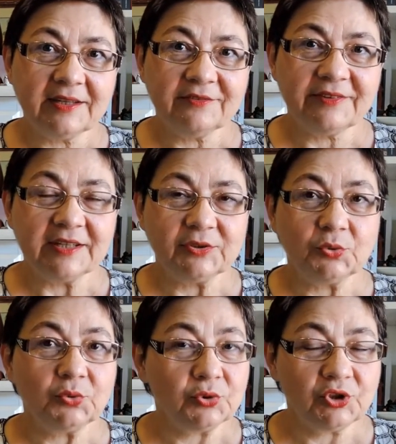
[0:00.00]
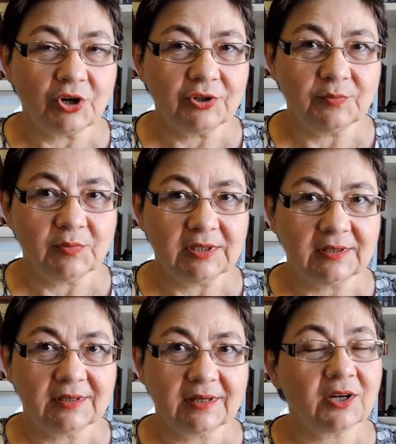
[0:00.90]
I invite you to join
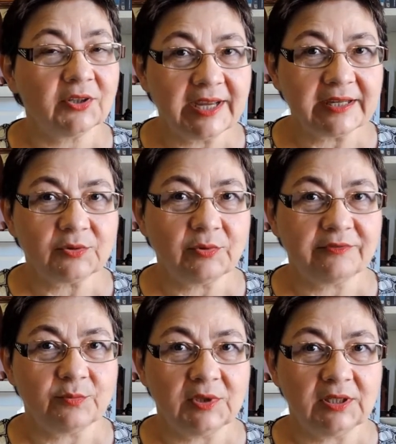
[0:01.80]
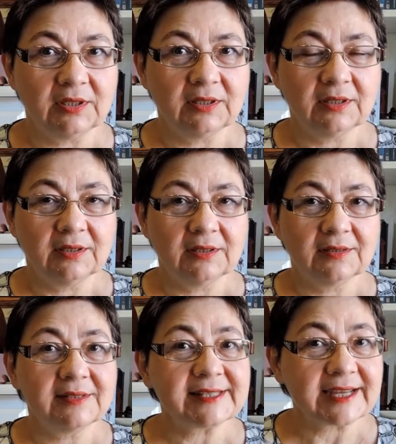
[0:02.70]
me, connect with me,
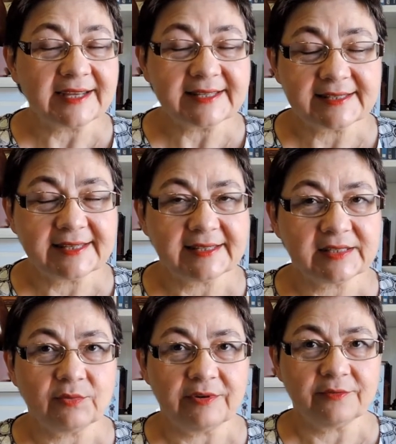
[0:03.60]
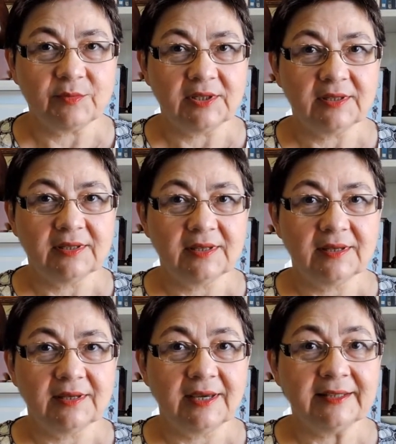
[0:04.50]
discuss things with me,
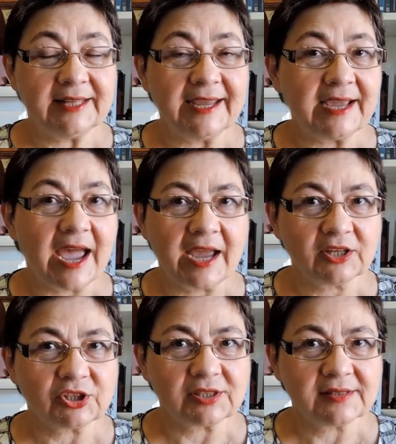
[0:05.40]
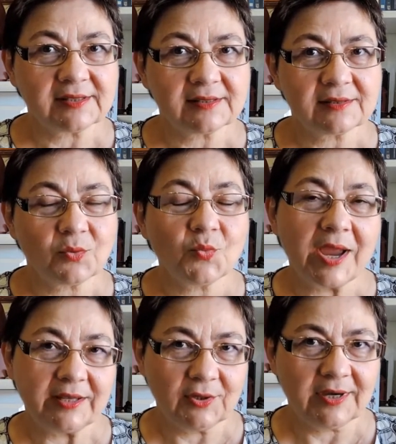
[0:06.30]
and take actions
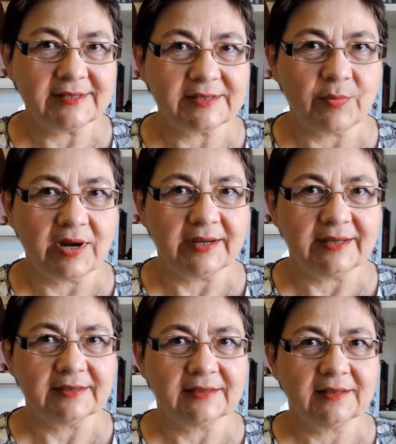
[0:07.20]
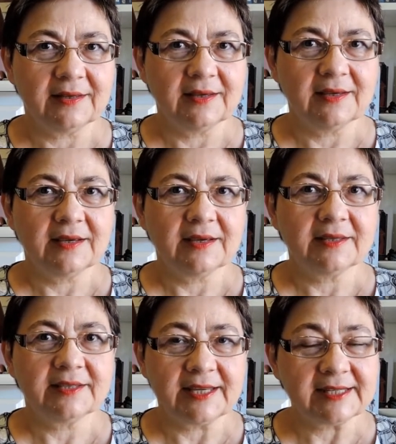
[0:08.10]
when you're inspired.
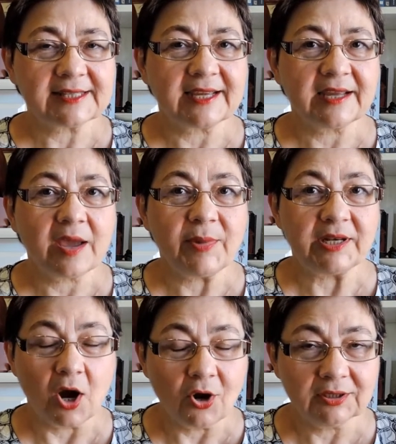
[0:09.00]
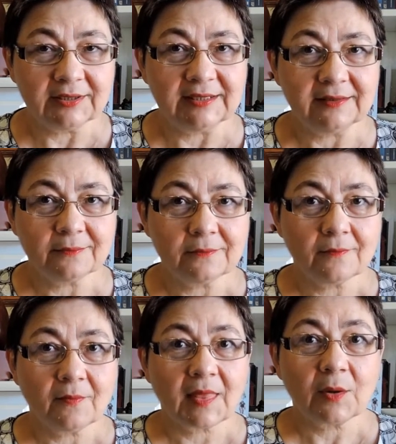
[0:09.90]
Things can happen only
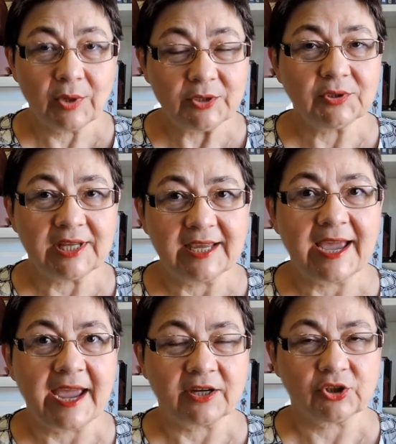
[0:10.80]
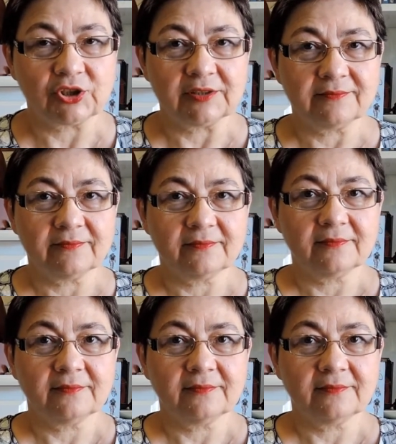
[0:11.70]
when you take action.